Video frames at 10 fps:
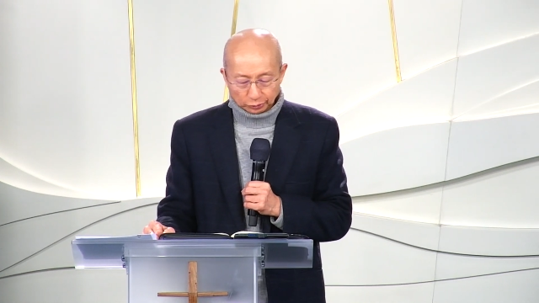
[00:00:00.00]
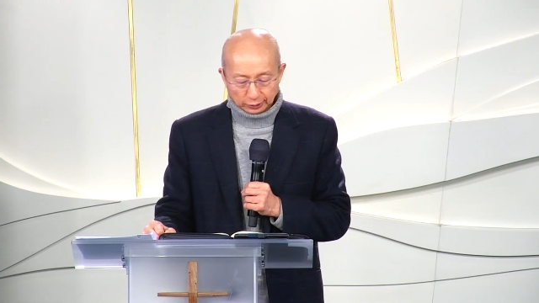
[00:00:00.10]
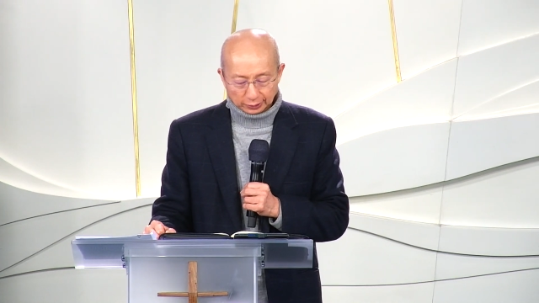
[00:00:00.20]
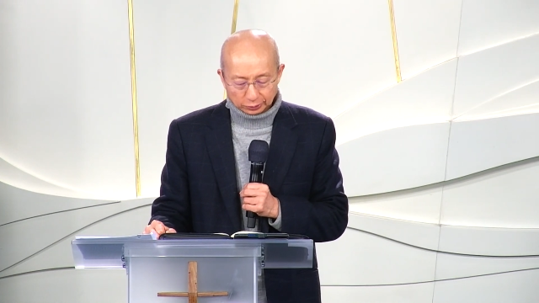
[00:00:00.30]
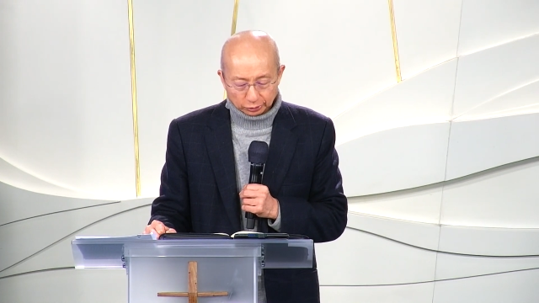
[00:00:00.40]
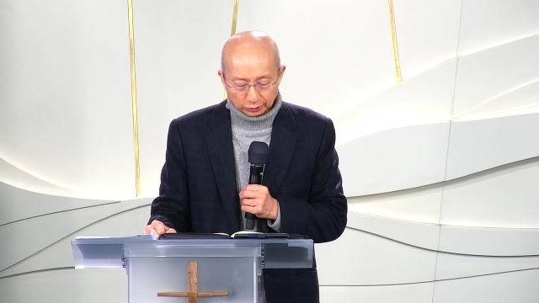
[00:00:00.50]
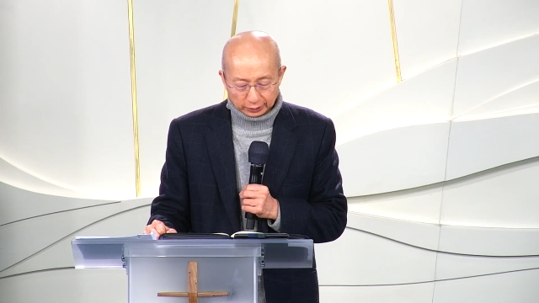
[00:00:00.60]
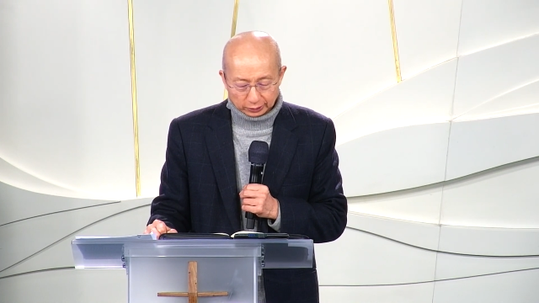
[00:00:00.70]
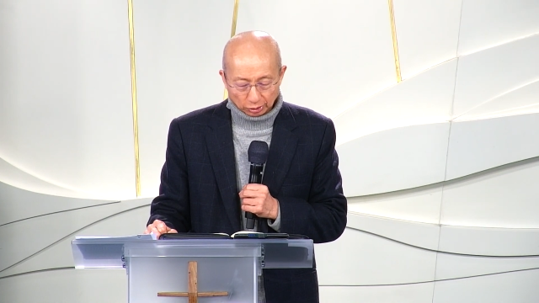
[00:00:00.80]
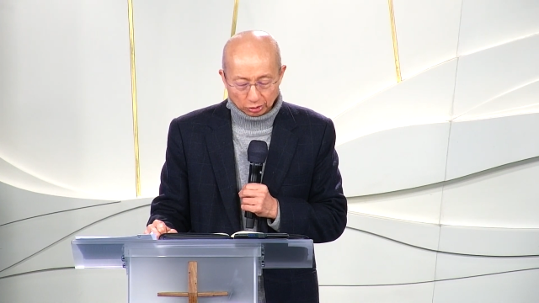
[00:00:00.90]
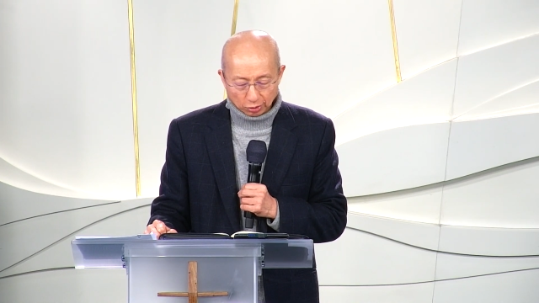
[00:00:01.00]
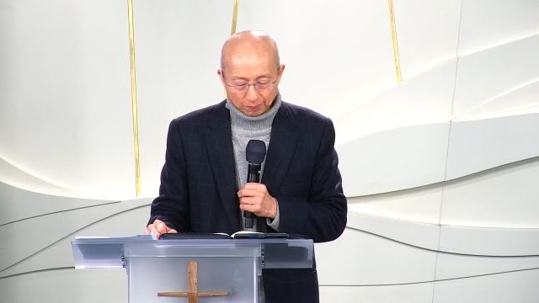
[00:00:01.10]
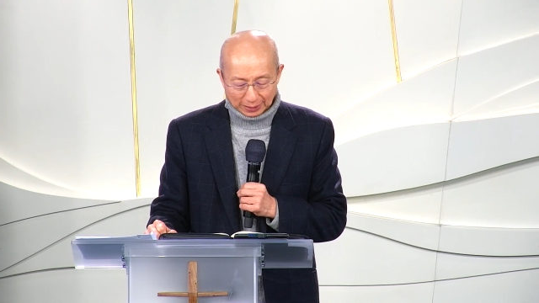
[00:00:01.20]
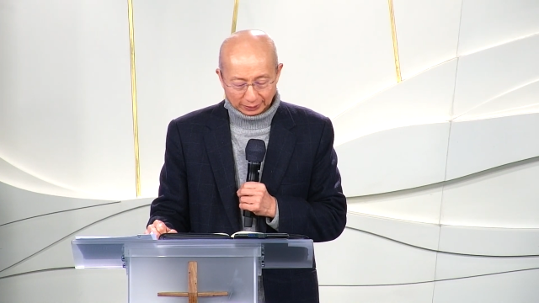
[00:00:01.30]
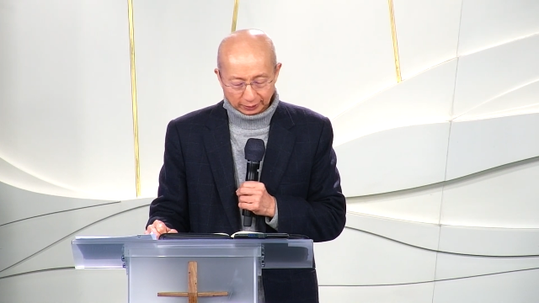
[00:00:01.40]
of the Son of Man
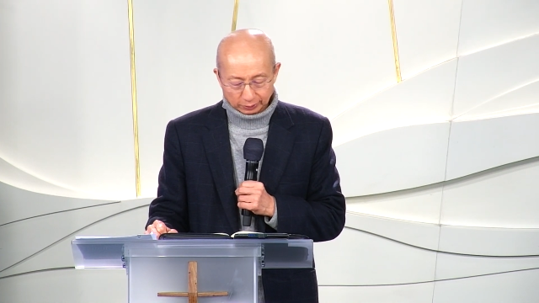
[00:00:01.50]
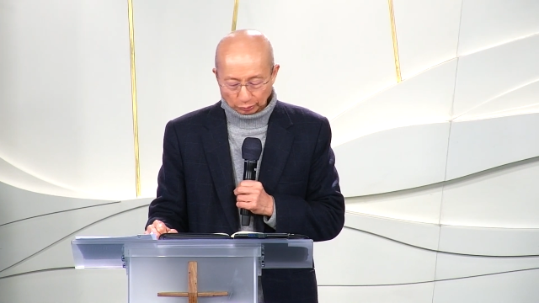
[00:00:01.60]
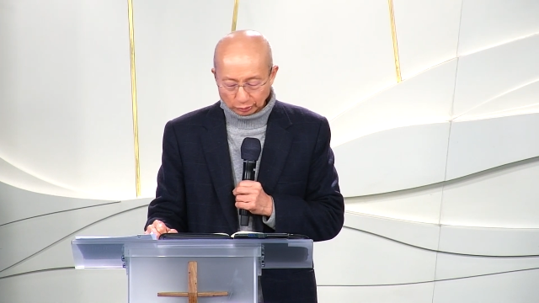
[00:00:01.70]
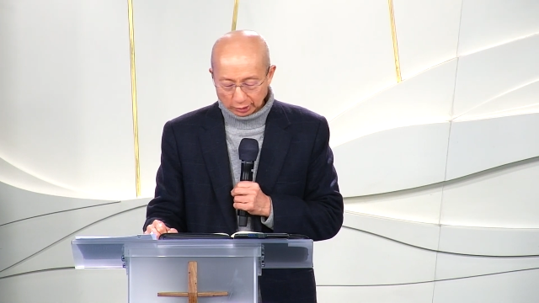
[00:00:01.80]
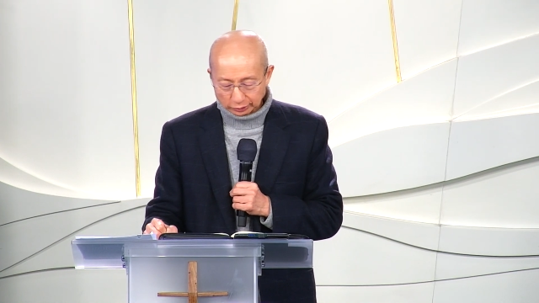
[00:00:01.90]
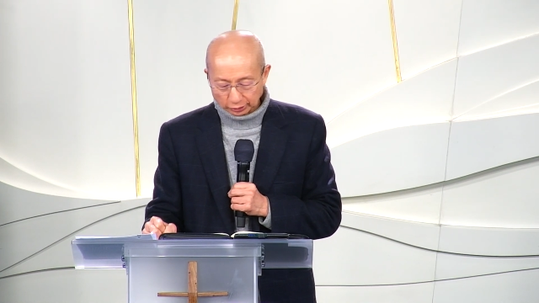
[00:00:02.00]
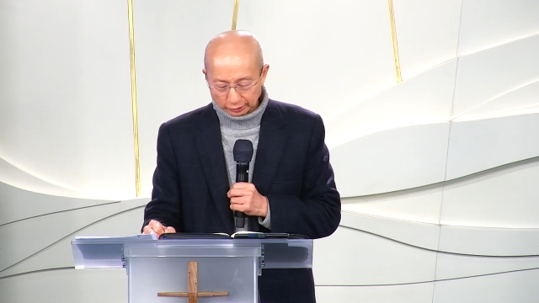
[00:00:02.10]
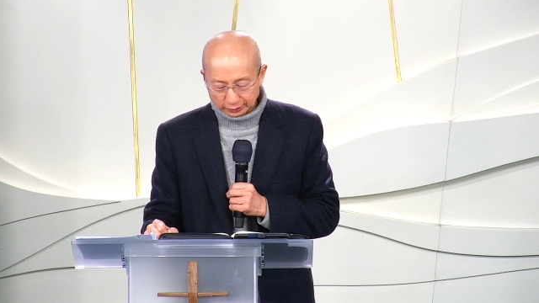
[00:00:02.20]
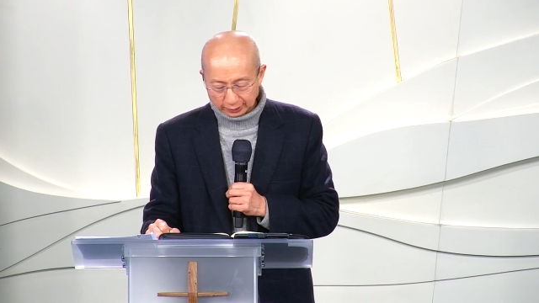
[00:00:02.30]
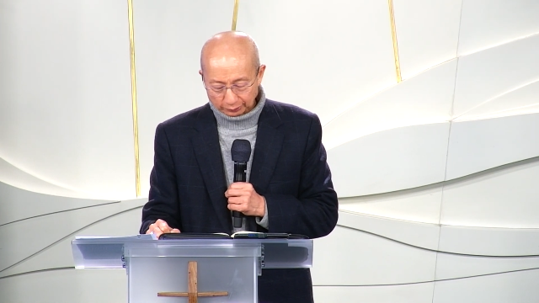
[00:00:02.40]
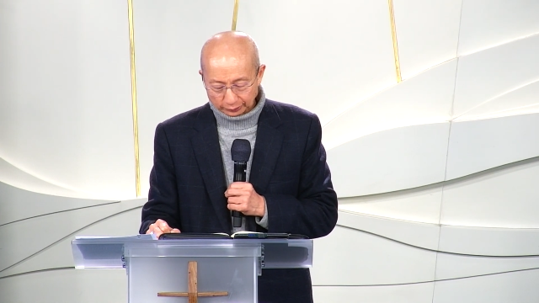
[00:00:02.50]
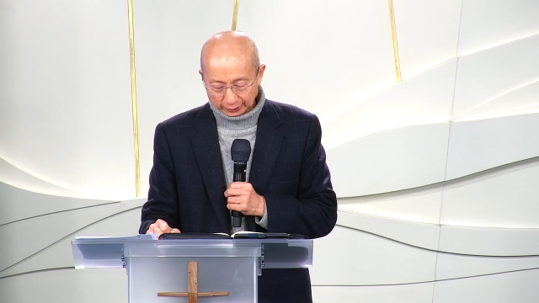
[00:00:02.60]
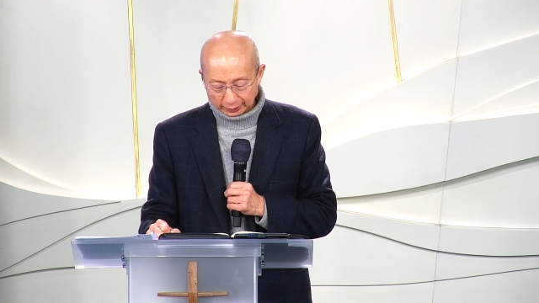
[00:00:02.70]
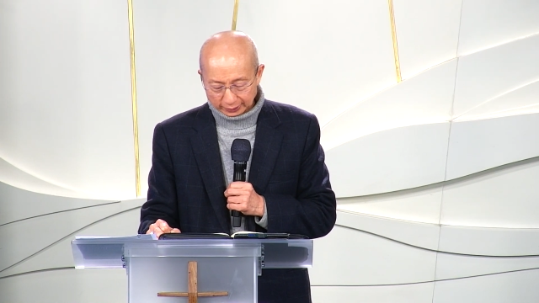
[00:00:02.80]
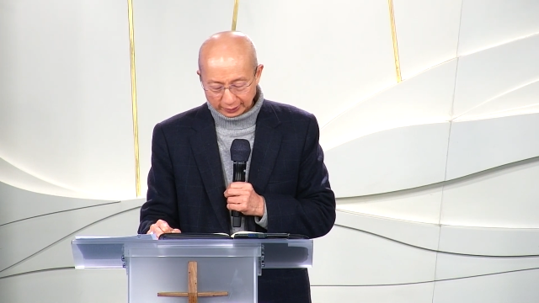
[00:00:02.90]
are not
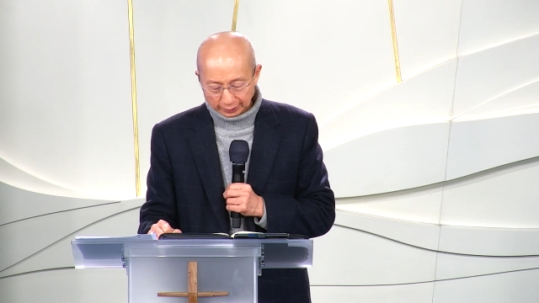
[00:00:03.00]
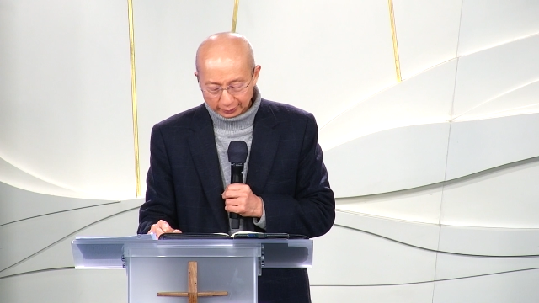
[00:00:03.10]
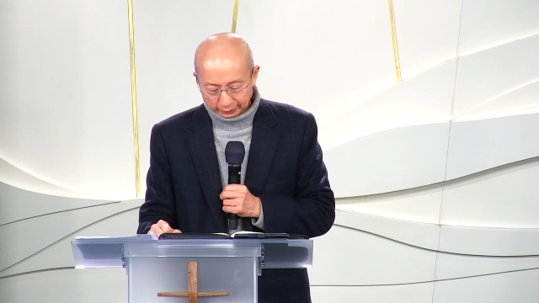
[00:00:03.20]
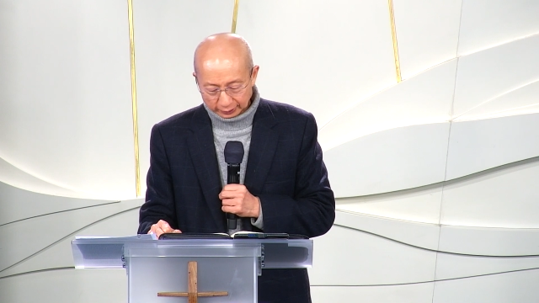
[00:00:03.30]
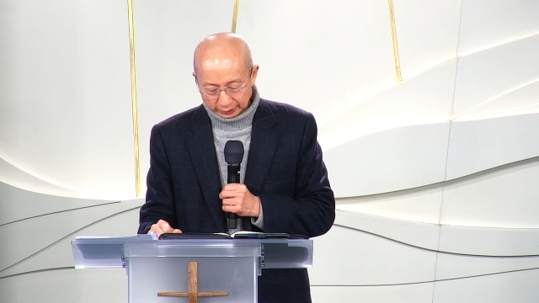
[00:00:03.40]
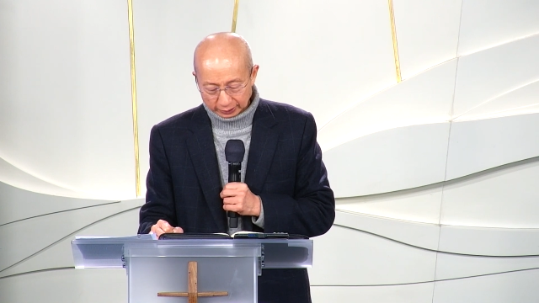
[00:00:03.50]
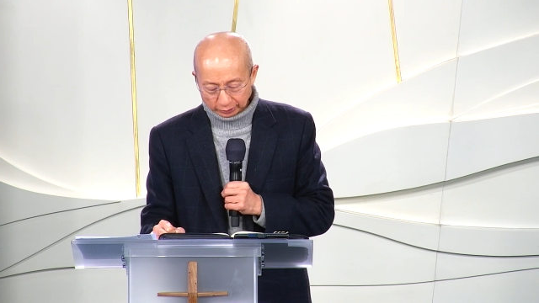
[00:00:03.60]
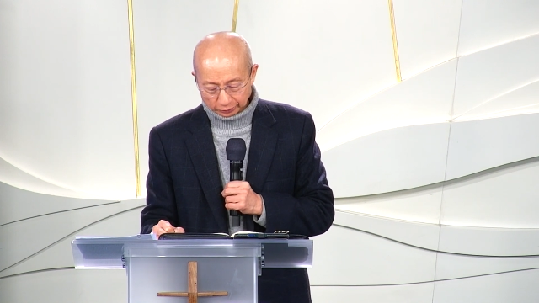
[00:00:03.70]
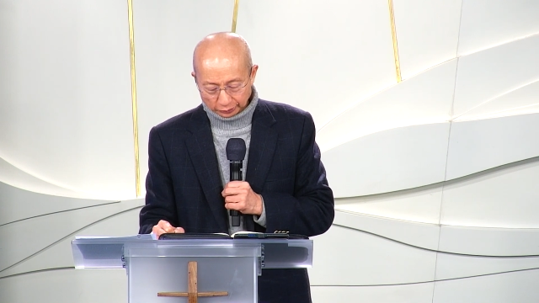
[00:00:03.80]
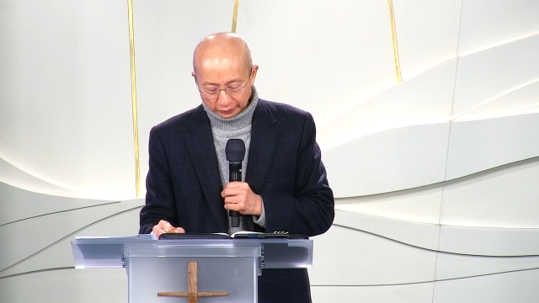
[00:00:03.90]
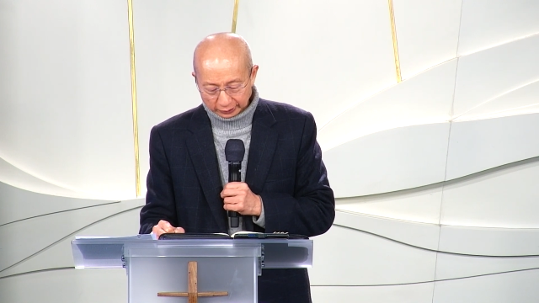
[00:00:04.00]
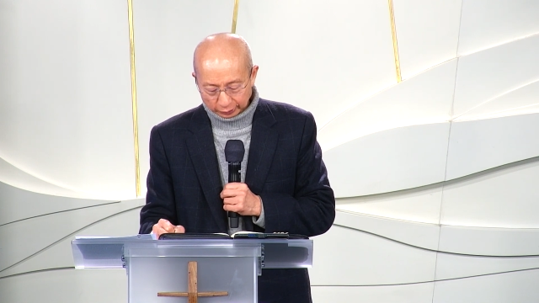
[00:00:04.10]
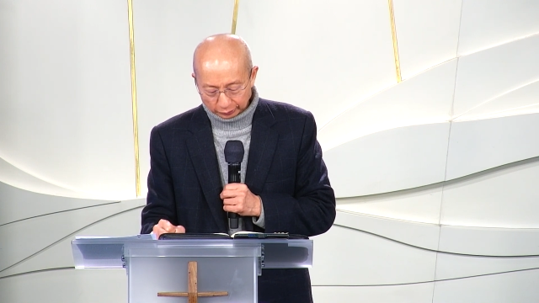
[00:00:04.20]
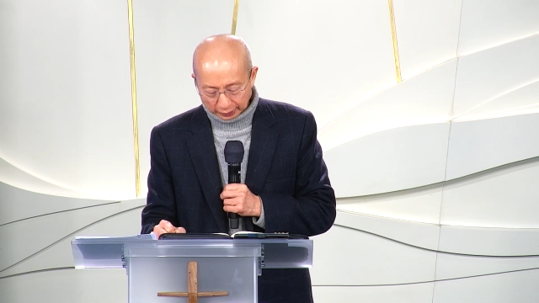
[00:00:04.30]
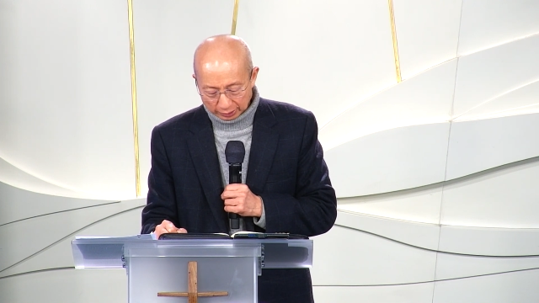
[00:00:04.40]
fearful and they are set in
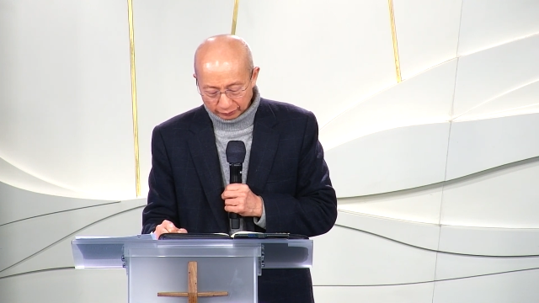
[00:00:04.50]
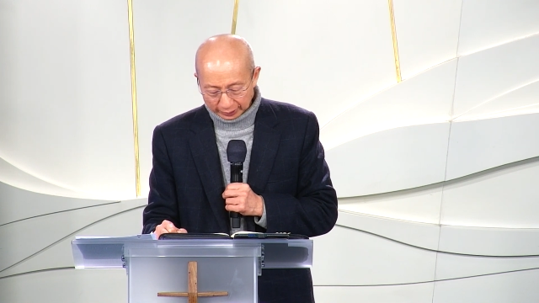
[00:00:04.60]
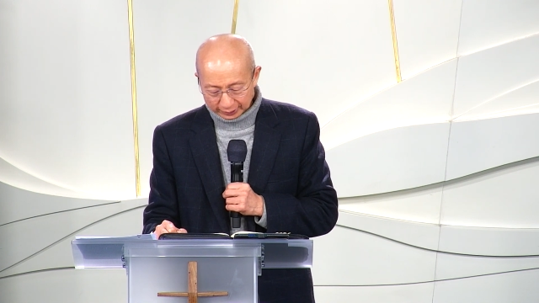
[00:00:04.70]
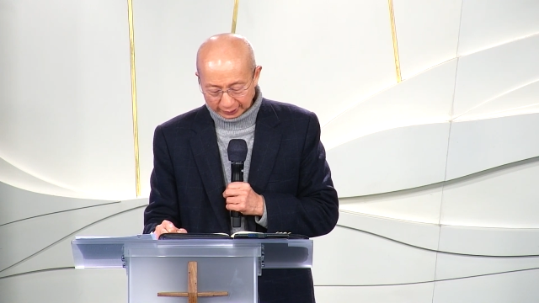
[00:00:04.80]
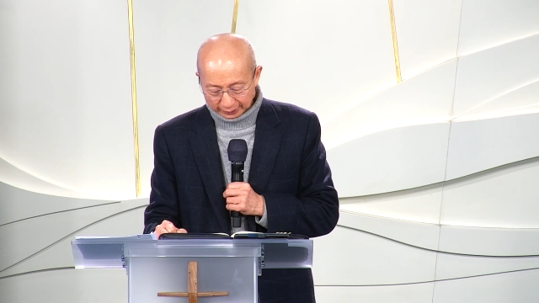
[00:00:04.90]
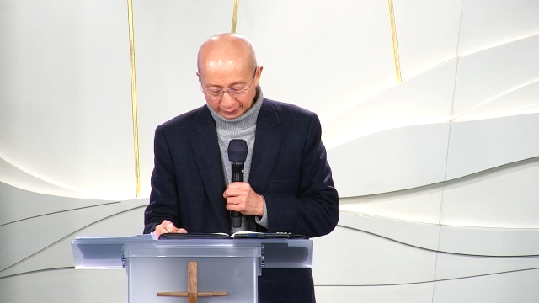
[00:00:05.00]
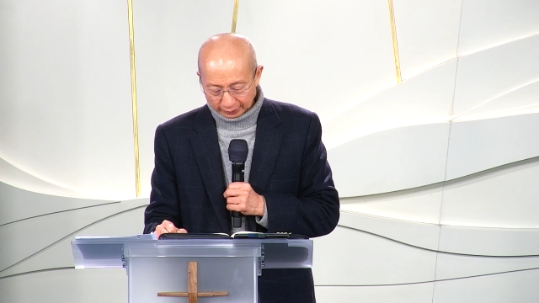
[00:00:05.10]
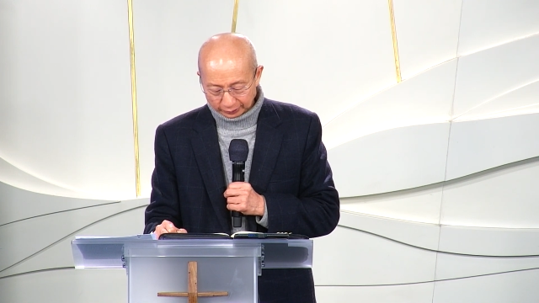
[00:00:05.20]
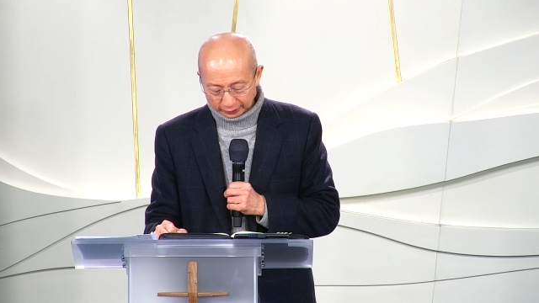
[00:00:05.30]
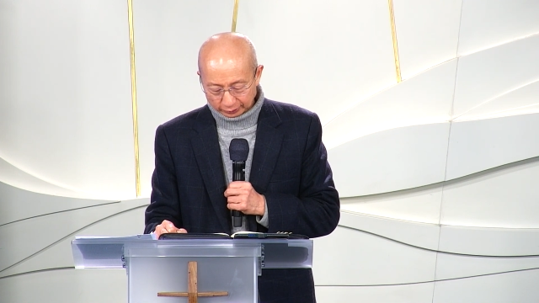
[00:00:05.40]
them to do evil.